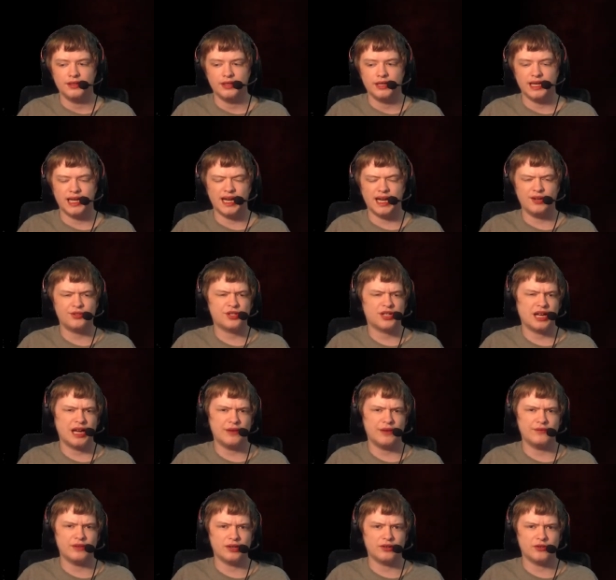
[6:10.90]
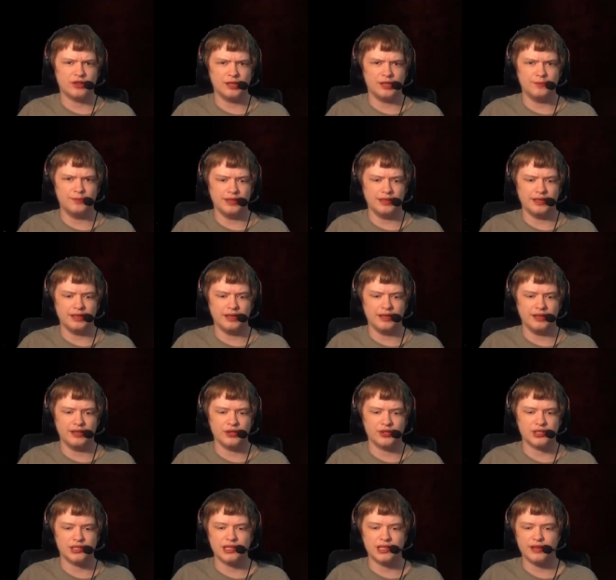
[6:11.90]
Okay, now it's kind of not creepy again
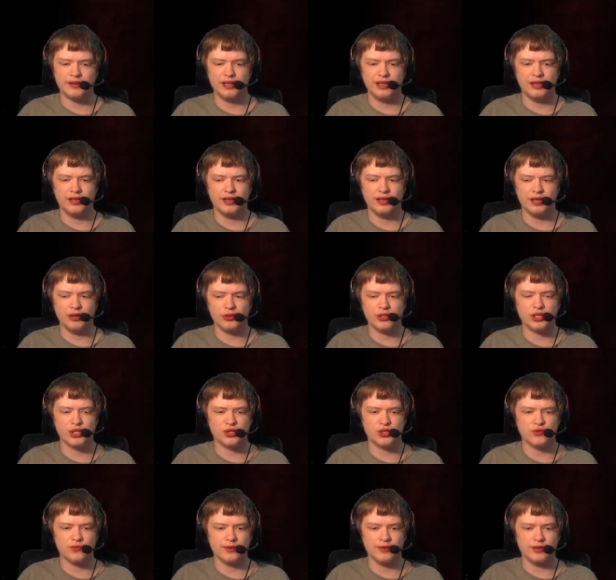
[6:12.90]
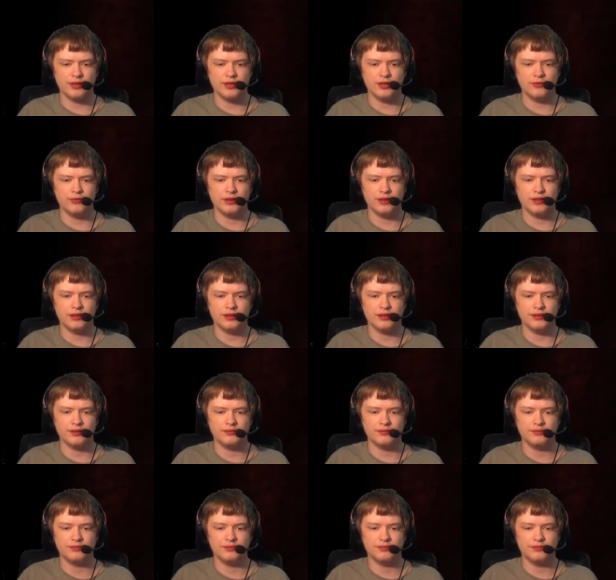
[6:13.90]
because nothing else is really going on.